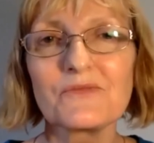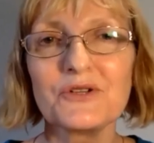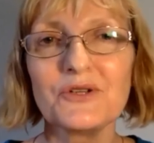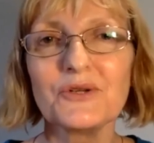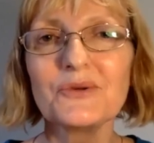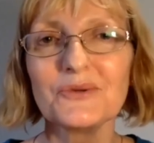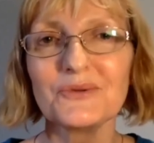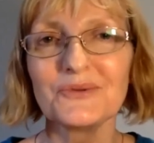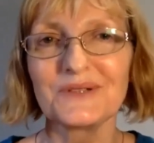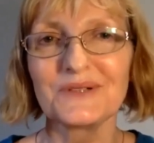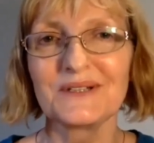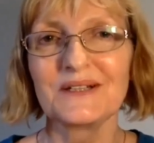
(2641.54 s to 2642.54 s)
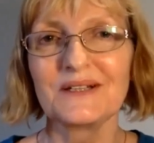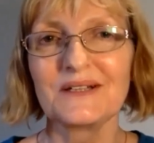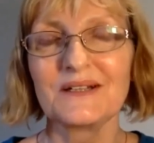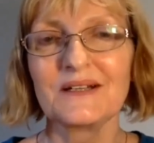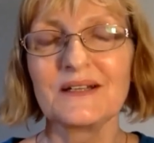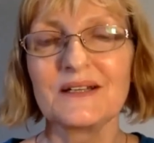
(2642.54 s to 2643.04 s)
renewed
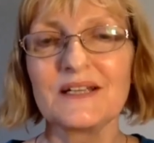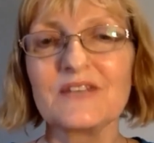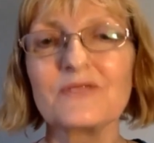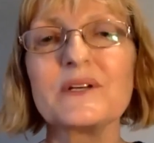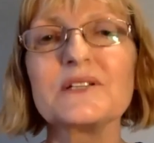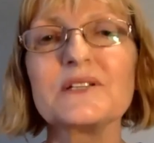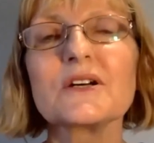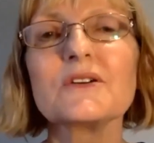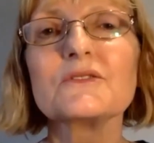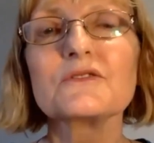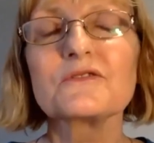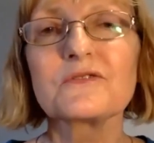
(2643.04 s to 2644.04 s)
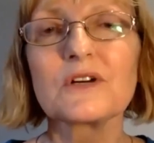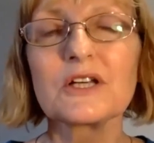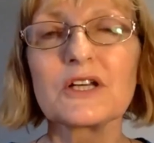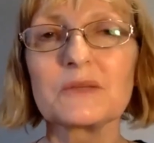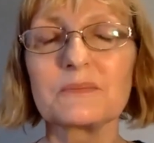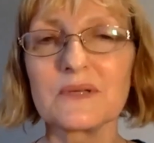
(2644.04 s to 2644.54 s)
if we don't
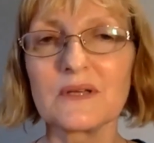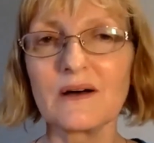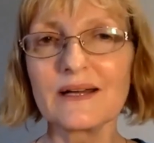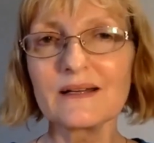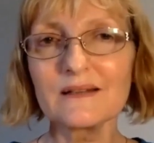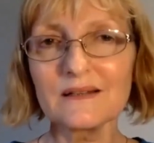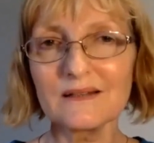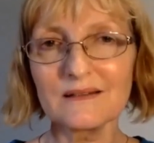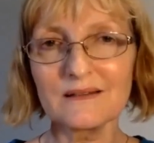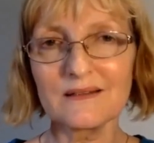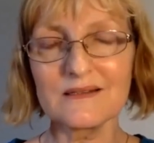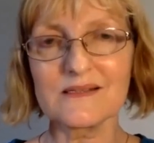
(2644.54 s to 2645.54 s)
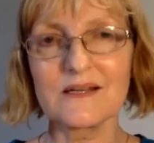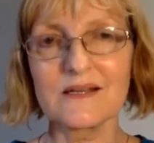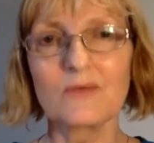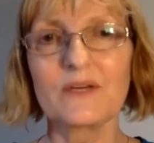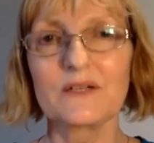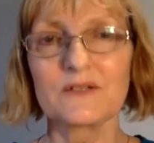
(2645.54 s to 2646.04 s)
follow blindly things
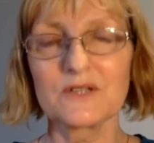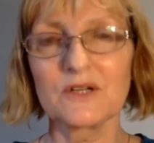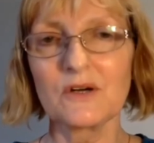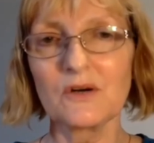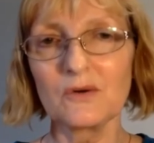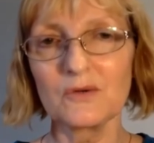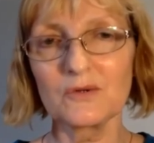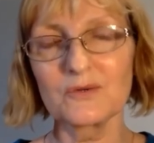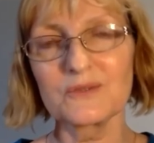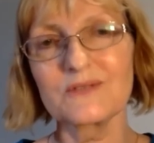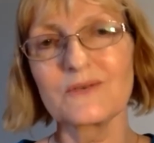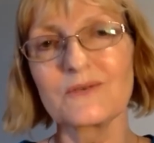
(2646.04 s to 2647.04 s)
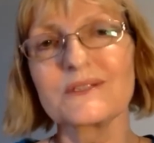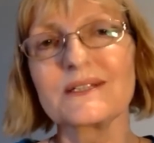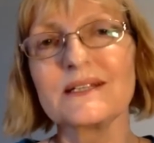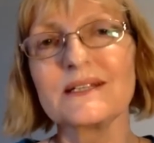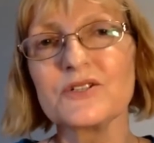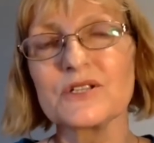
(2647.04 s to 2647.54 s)
that we are told or, or
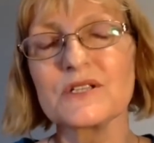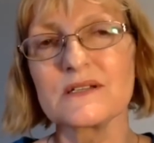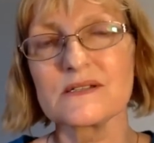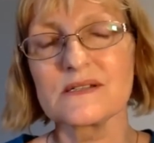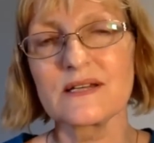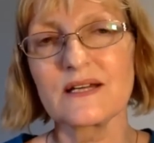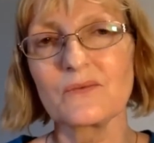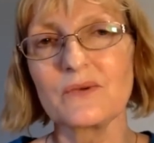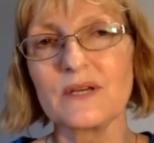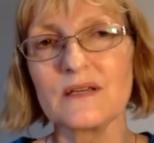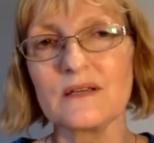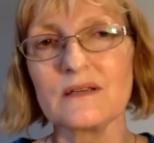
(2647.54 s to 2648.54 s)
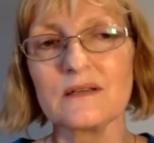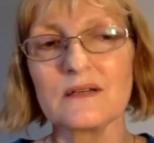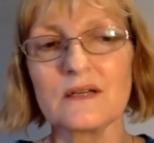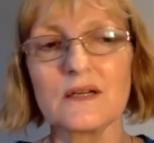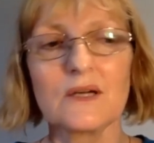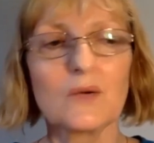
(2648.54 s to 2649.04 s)
teachings that we
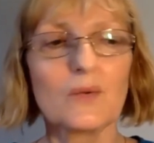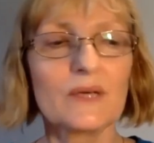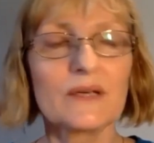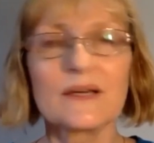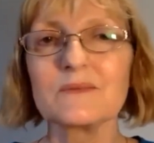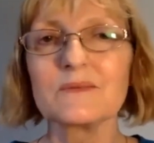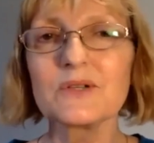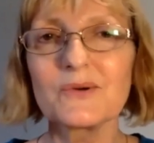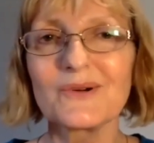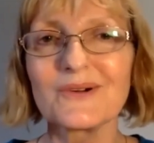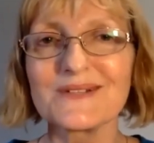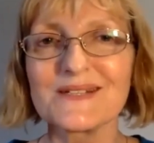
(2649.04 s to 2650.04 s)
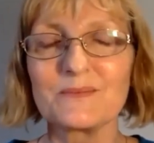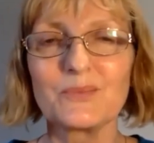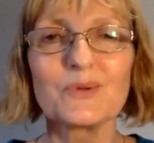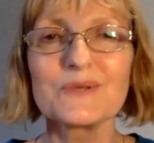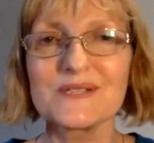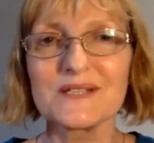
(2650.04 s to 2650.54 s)
we come across,
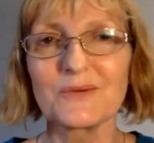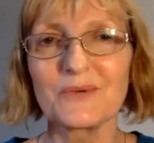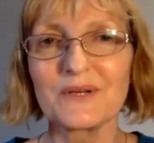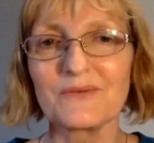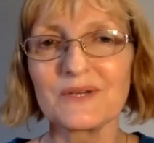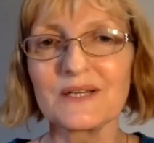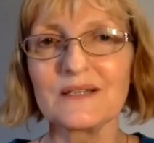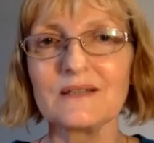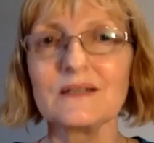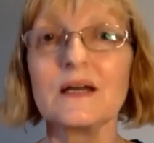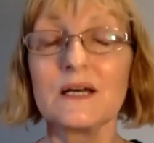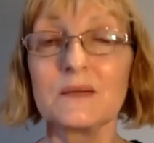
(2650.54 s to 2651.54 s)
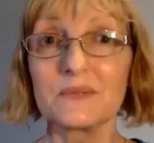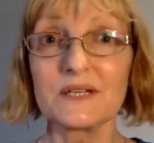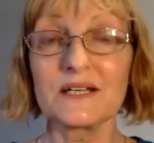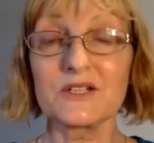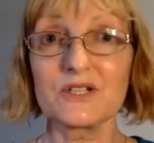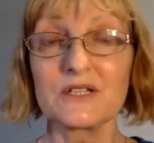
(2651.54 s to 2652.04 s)
books that we read, but
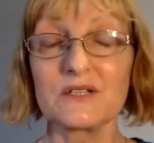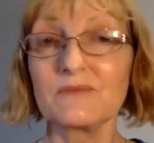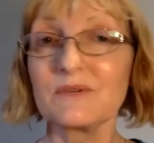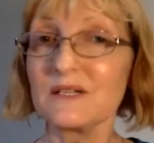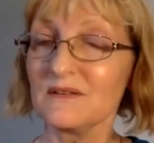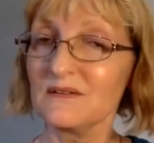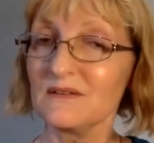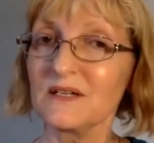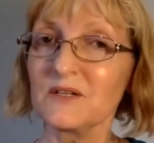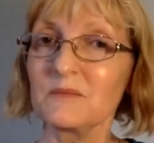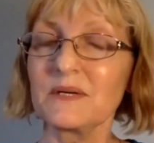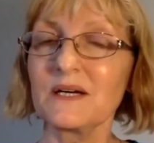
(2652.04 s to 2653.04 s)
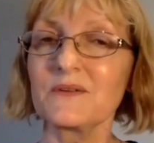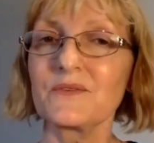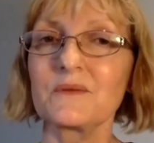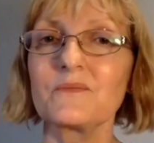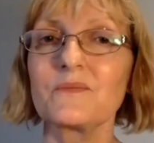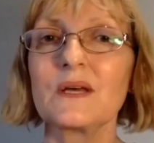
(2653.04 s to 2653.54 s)
actually really think about
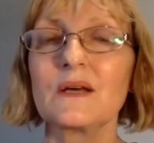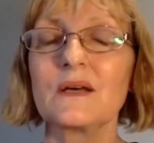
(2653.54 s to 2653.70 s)
them